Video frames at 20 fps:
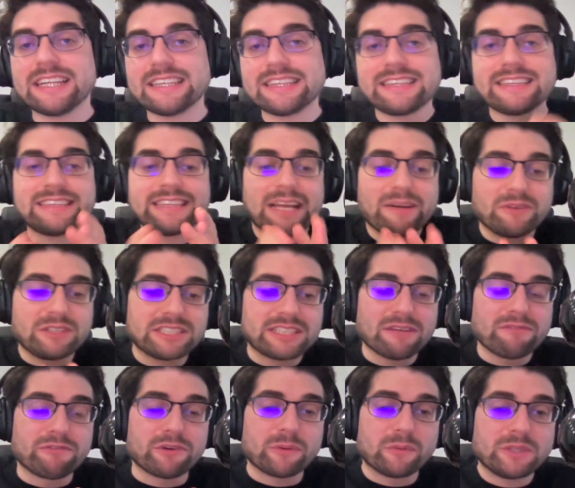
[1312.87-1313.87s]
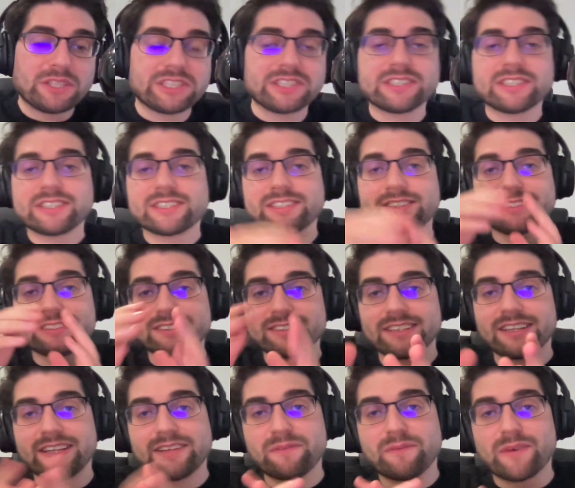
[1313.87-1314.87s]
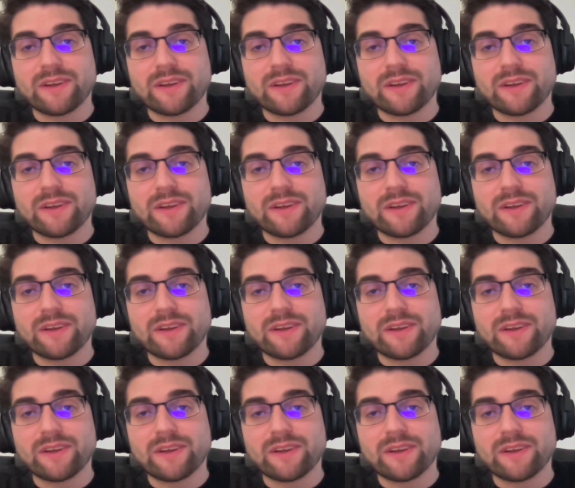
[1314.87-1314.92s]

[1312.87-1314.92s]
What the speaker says: now it's time for wishes. And